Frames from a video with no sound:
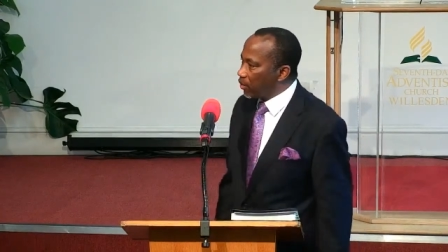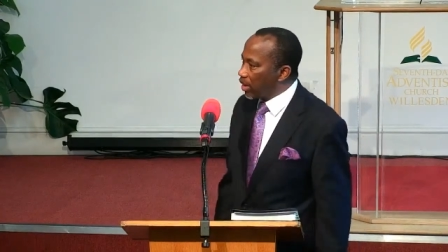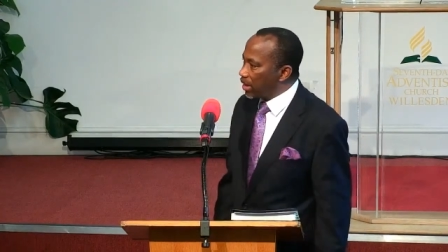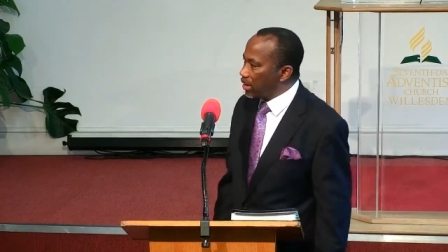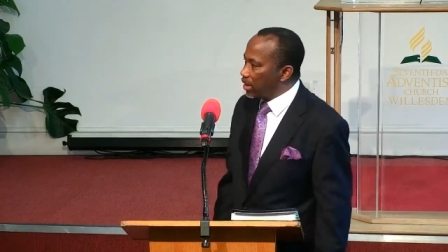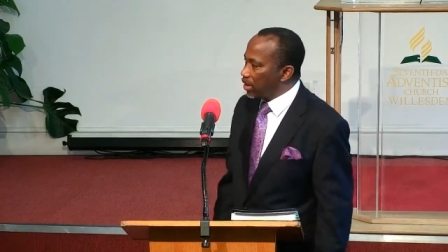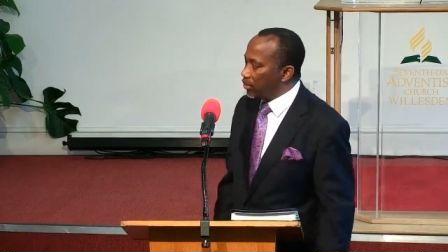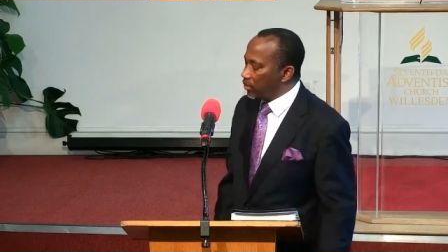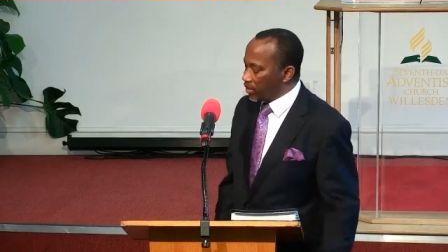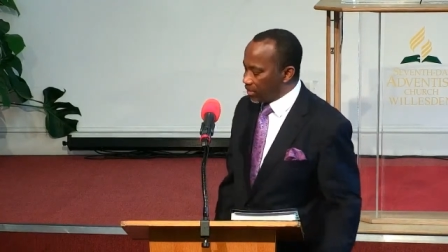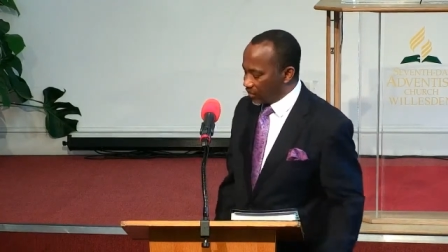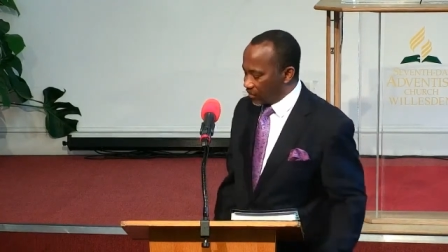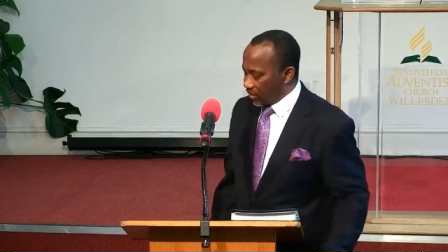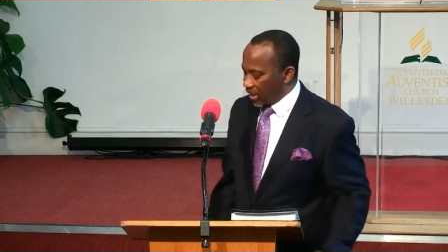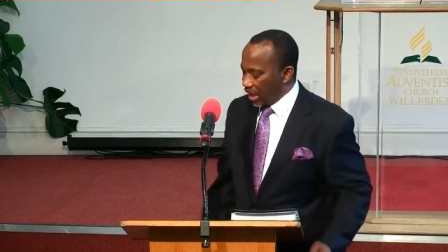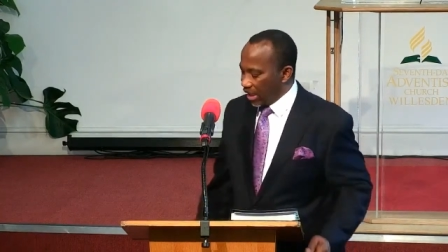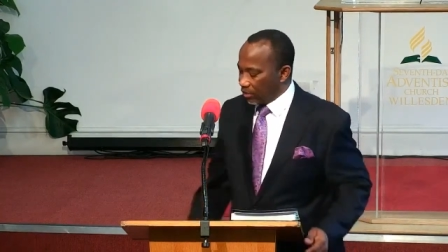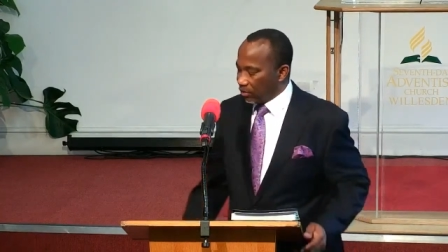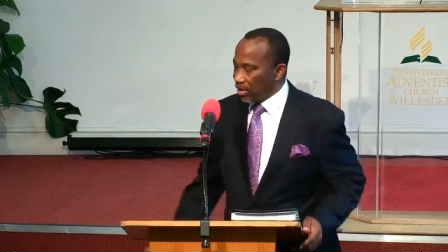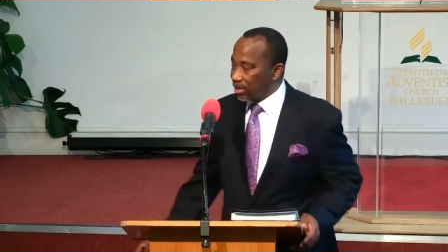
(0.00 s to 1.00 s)
what he was
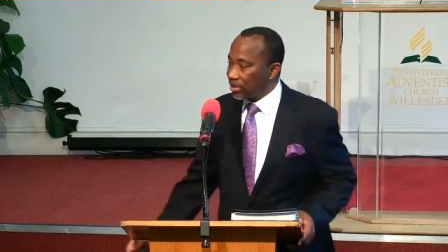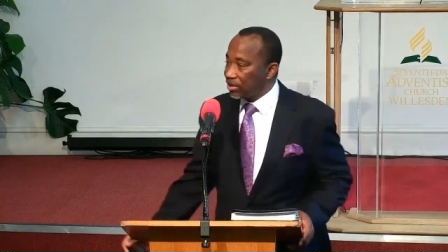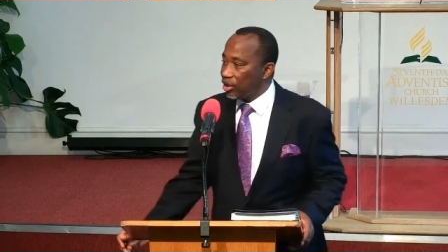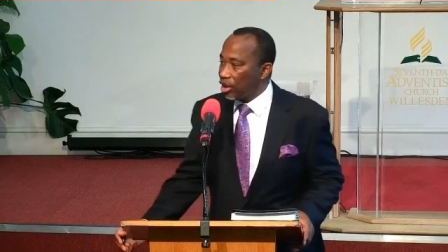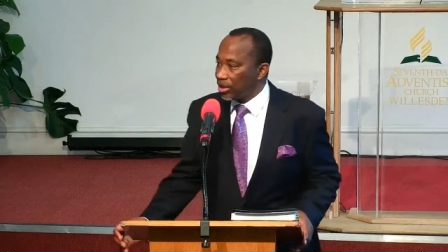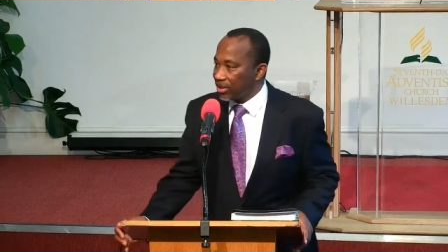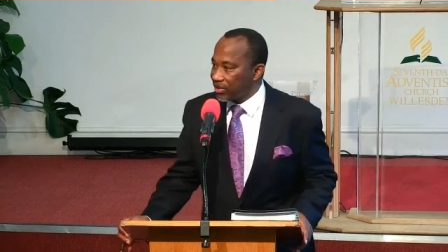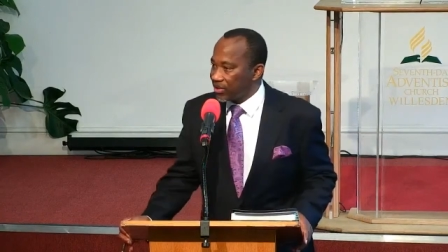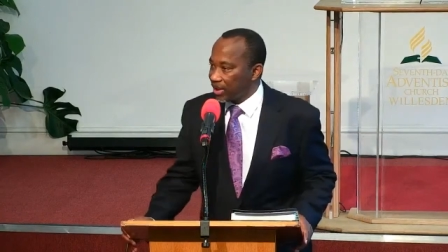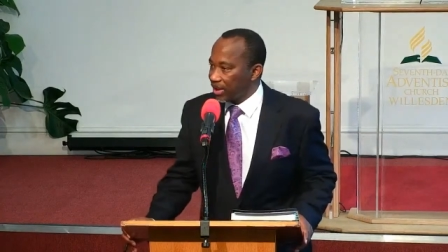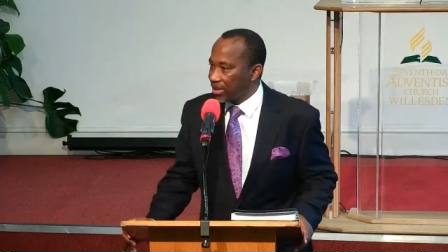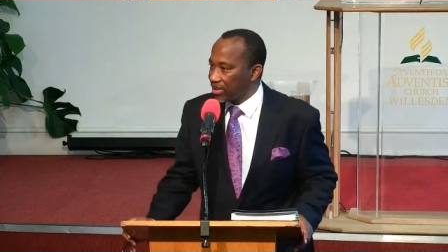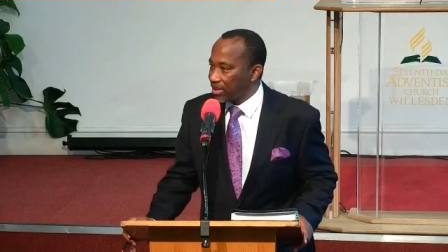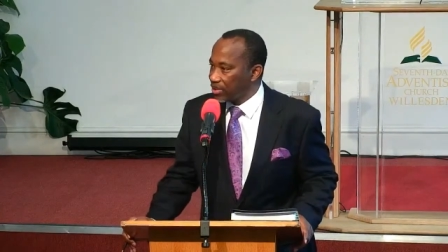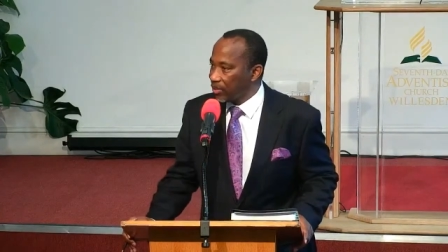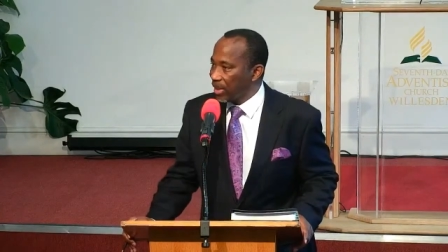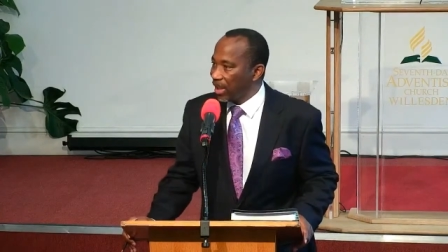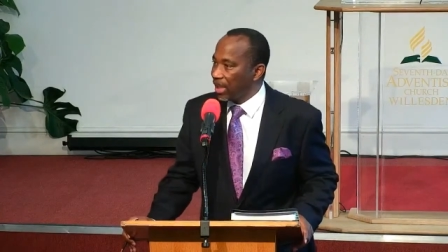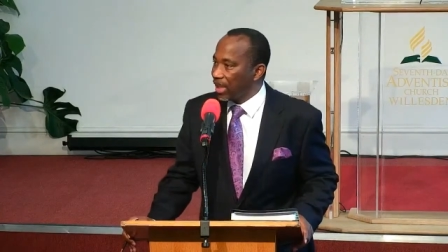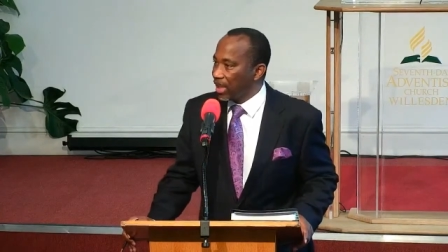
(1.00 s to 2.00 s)
saying was nonsense,
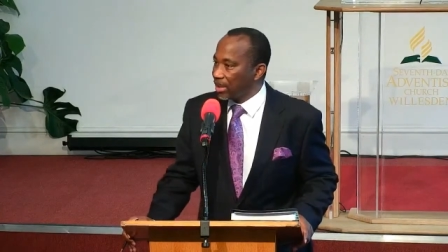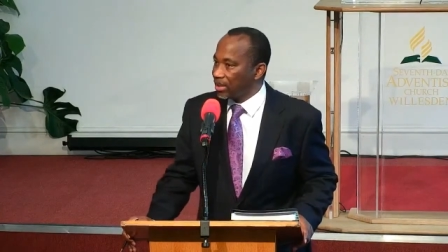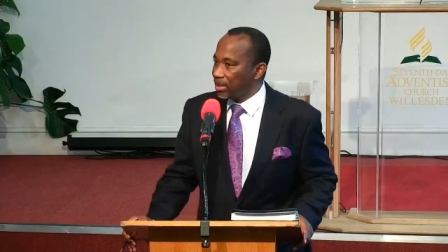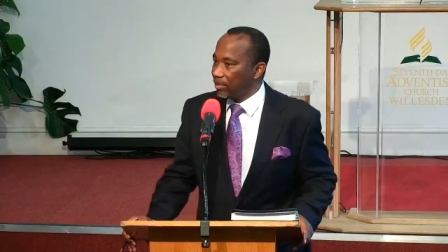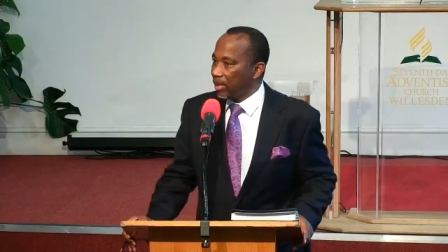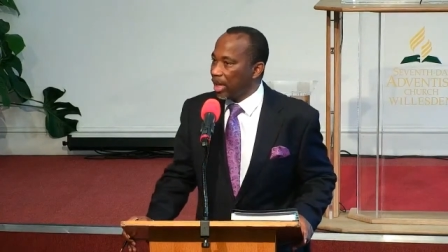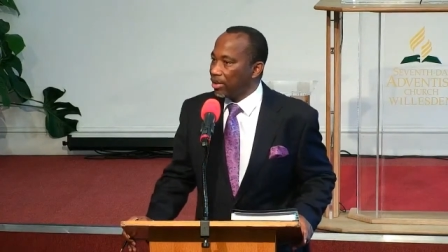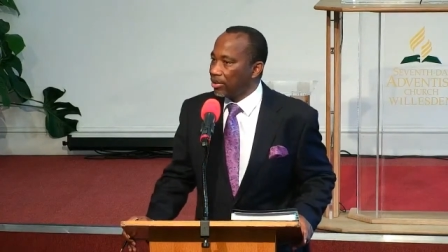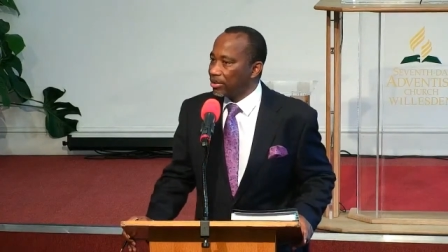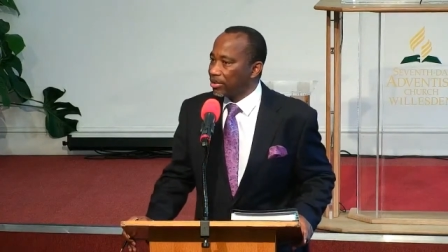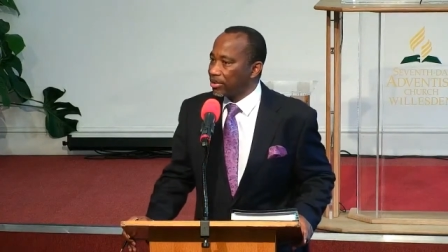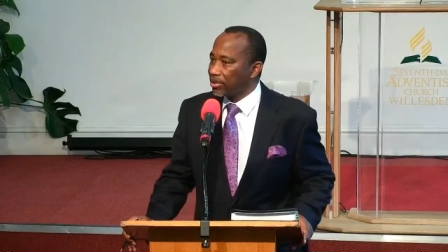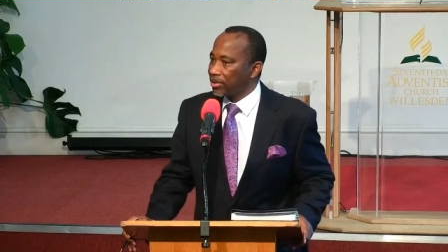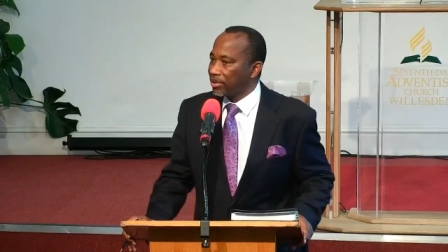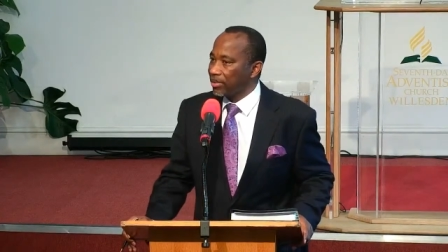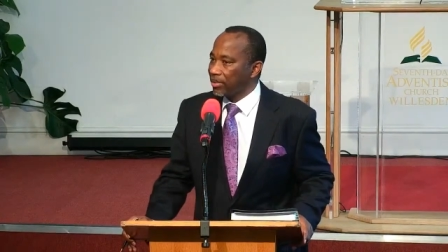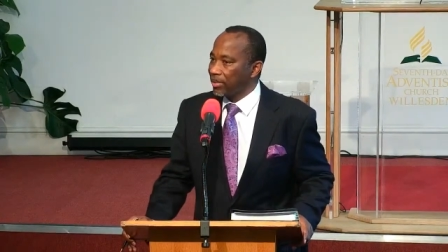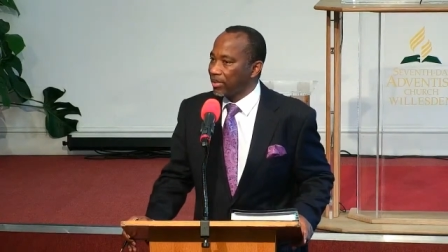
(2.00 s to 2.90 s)
and we kicked him out.